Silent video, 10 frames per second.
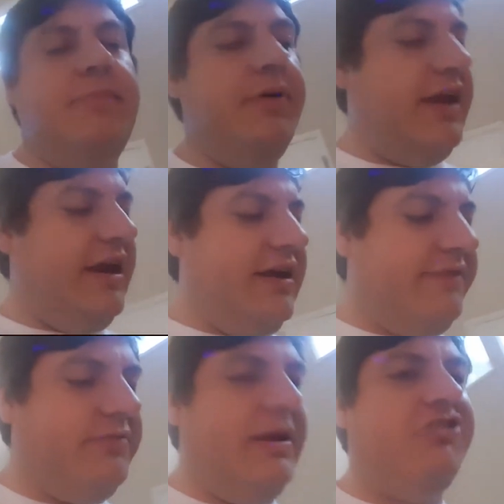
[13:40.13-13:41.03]
put any
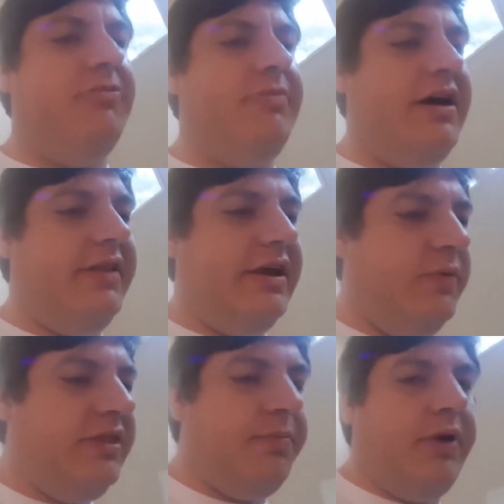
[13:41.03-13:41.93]
information about like
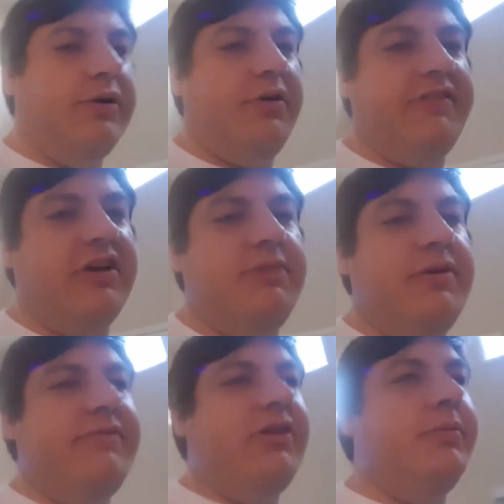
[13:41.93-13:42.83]
when the pre-orders are going to be
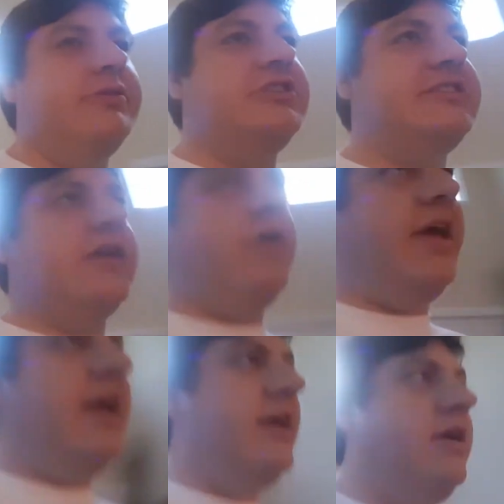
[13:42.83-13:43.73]
available. It's just like, oh
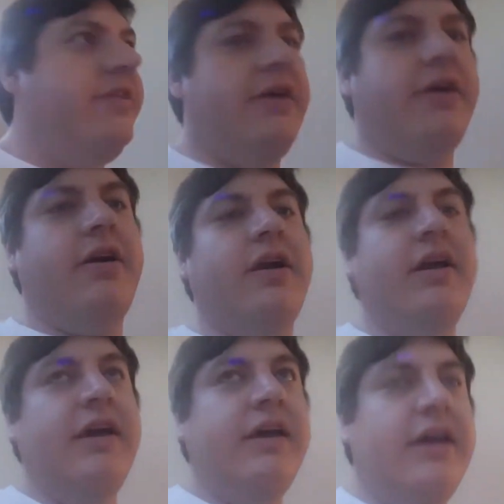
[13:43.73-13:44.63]
hey, here they are,
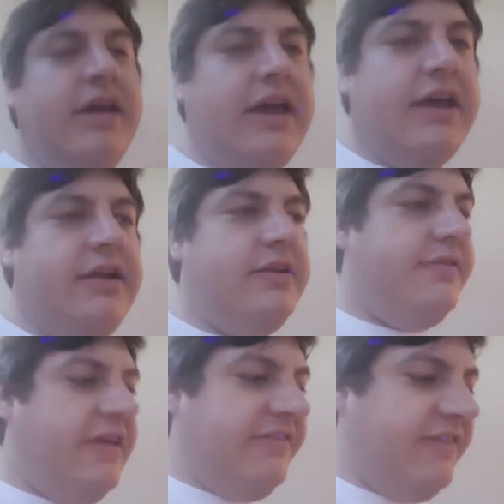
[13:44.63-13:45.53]
and
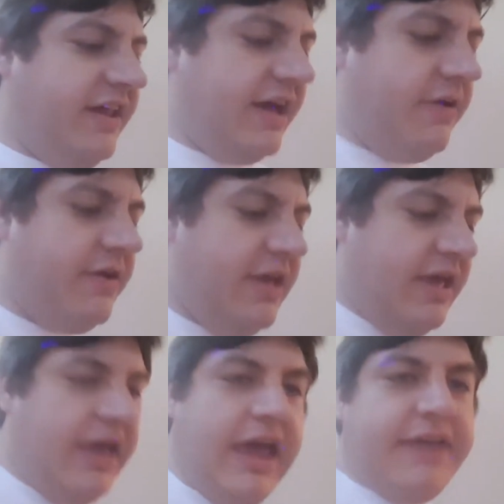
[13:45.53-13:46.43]
they sell out,
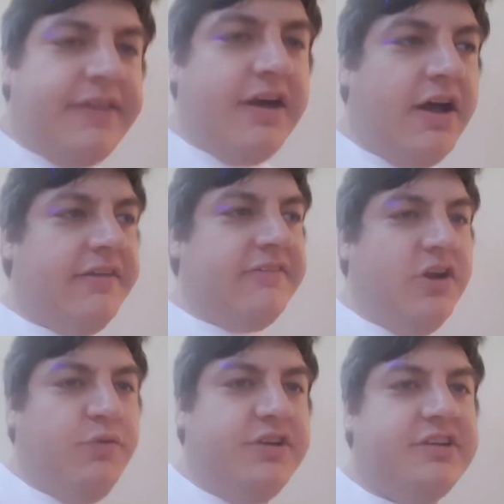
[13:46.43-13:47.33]
and they cost
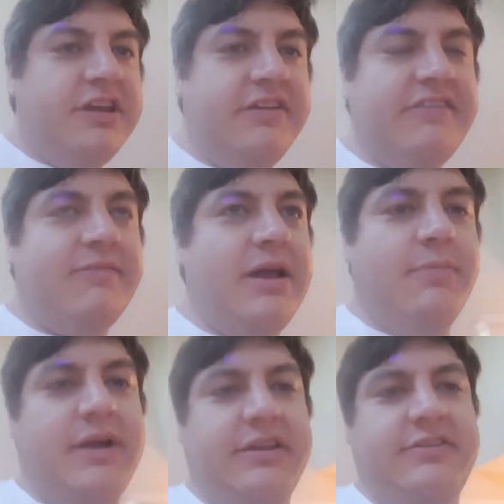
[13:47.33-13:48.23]
a ridiculous amount
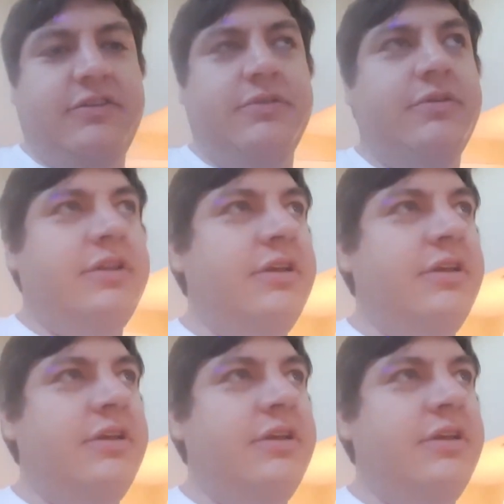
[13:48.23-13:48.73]
of money too.